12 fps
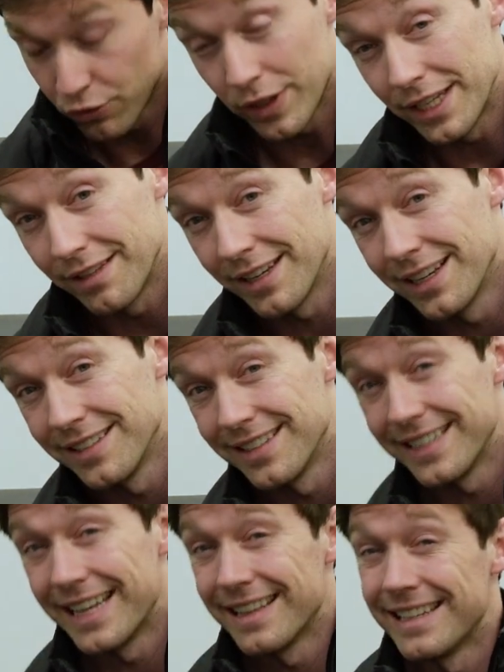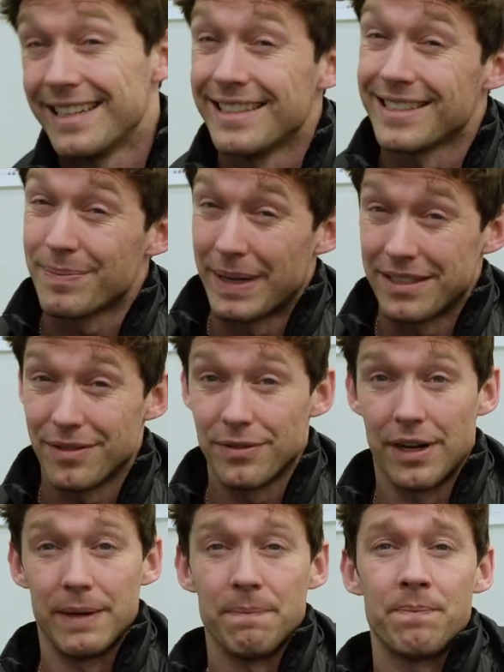Tricky thing is, is, again, they didn't
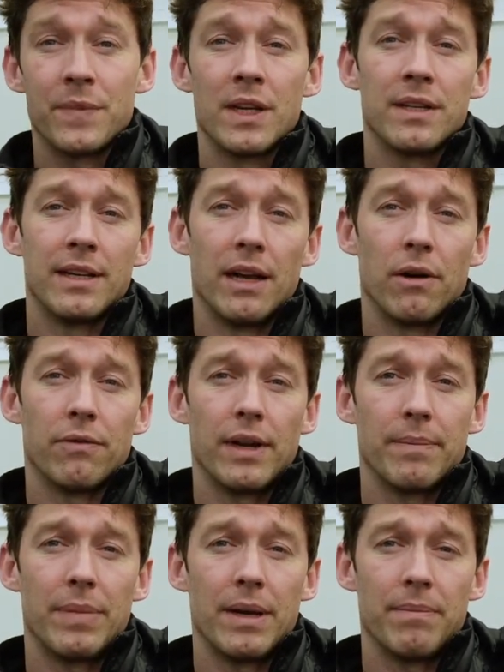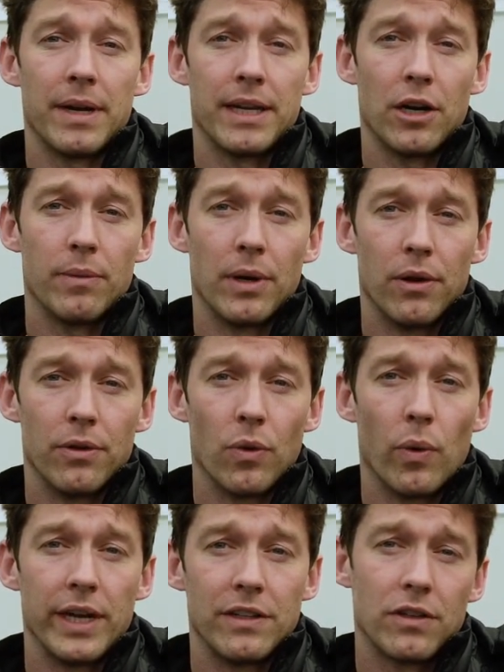specify. Now, if I bend my elbow, the
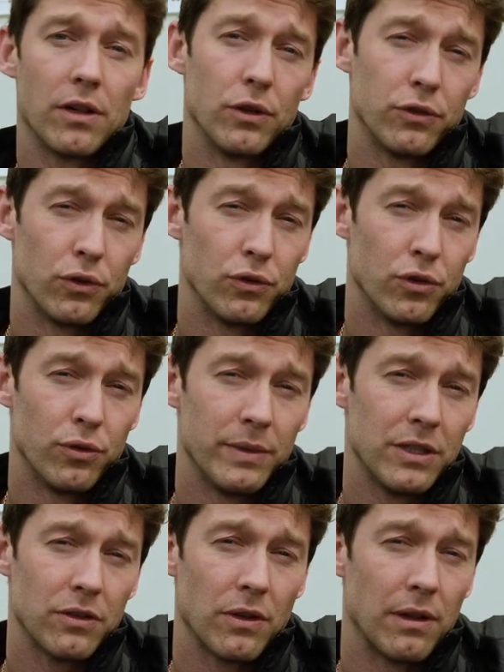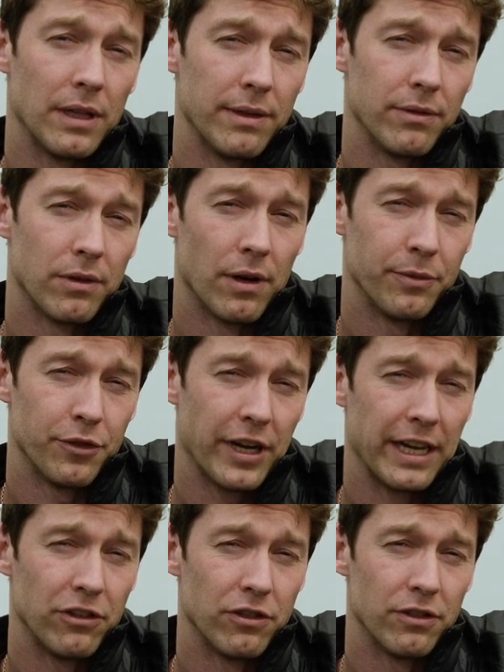weight's closer to me, so the lever arm
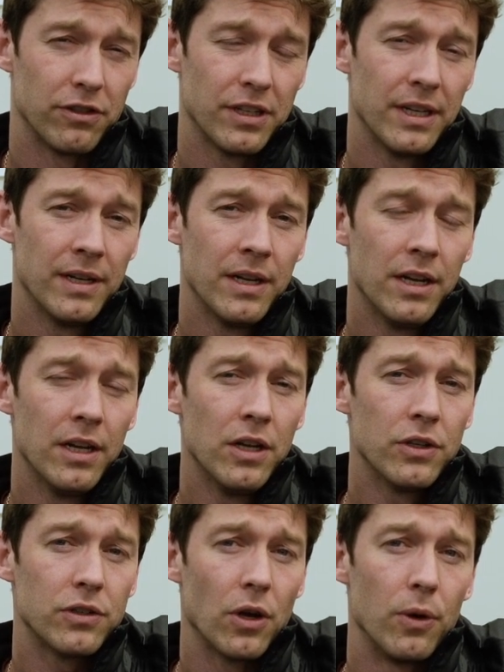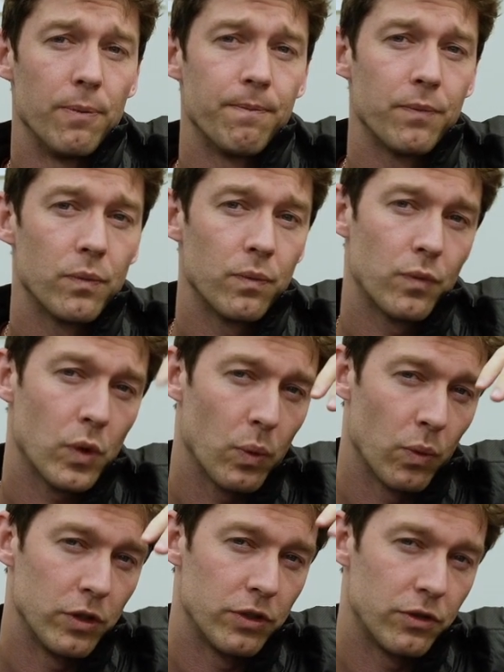changes. So
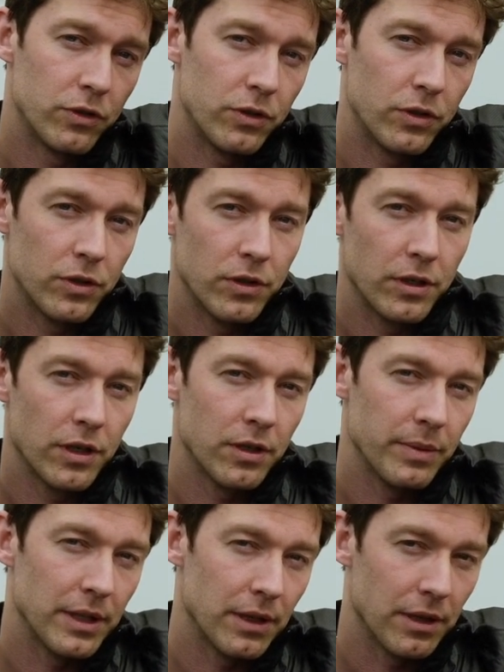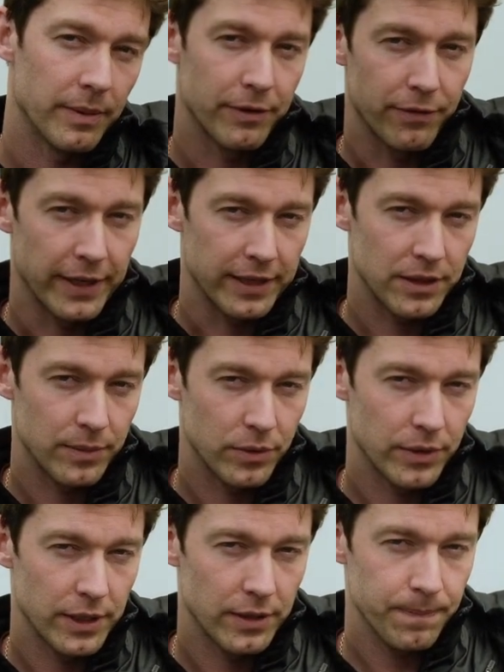we're going to be a little bit
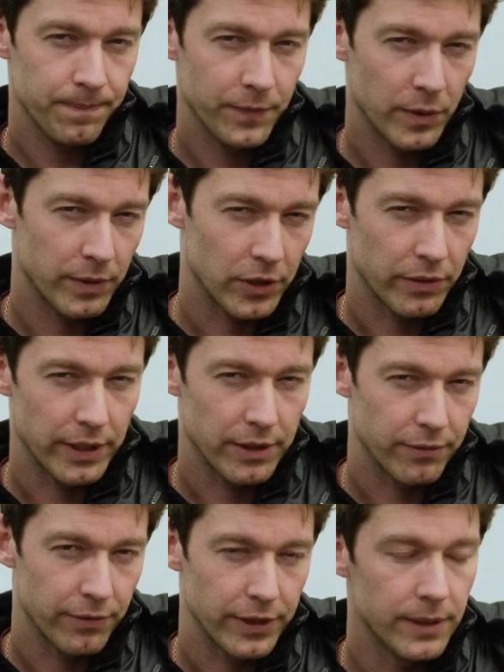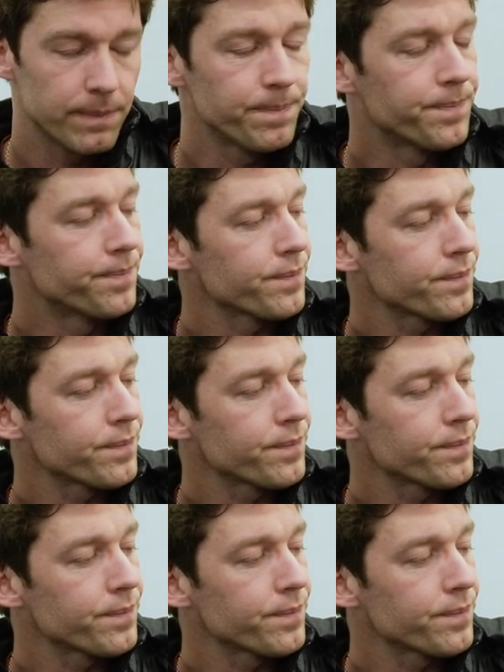flexible here, a little bit of creative freedom.